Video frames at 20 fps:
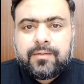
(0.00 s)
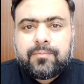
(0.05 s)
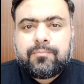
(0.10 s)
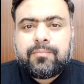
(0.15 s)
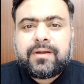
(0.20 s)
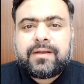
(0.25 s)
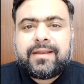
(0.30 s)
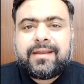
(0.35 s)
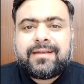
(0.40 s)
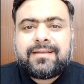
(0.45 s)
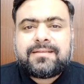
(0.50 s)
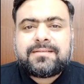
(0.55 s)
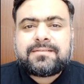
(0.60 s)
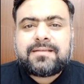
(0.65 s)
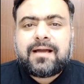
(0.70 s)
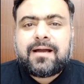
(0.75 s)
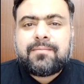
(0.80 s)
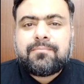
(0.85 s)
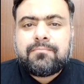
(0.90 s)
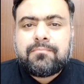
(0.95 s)
but it is
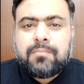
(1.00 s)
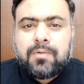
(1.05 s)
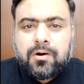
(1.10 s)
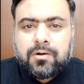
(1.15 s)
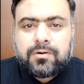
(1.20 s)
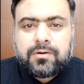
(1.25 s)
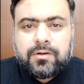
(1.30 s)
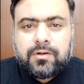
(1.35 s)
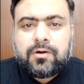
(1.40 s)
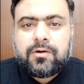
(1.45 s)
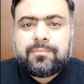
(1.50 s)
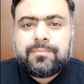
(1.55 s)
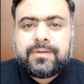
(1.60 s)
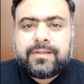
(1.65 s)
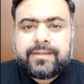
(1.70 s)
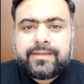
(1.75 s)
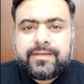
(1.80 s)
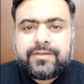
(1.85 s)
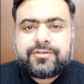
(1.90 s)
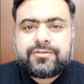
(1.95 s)
a moral
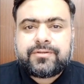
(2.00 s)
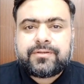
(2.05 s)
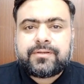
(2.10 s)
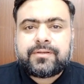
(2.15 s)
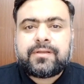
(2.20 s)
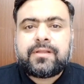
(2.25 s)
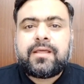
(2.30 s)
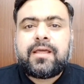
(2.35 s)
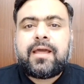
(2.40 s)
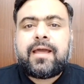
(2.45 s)
obligation,